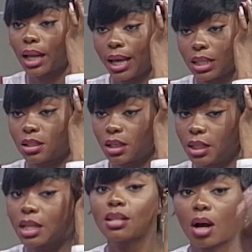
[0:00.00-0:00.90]
it is.
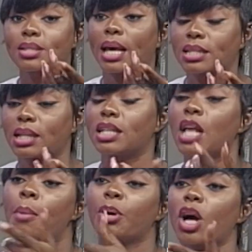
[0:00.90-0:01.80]
In this context, it
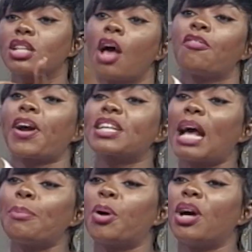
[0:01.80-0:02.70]
is. Because, okay, so wait,
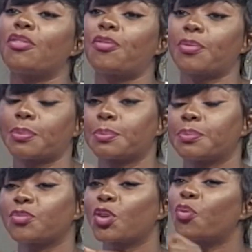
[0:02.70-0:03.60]
example, I have a question
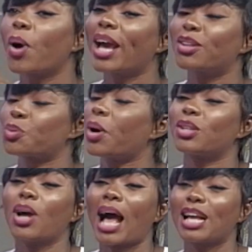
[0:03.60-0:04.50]
for you. So if they
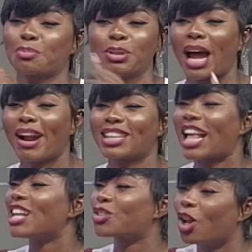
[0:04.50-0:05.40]
say,
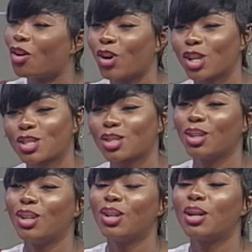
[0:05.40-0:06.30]
let me ask both of you.
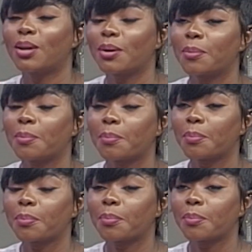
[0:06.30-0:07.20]
So if they say,
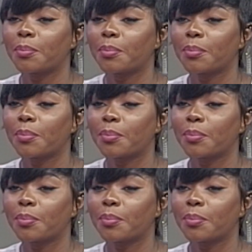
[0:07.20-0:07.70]
go and kill,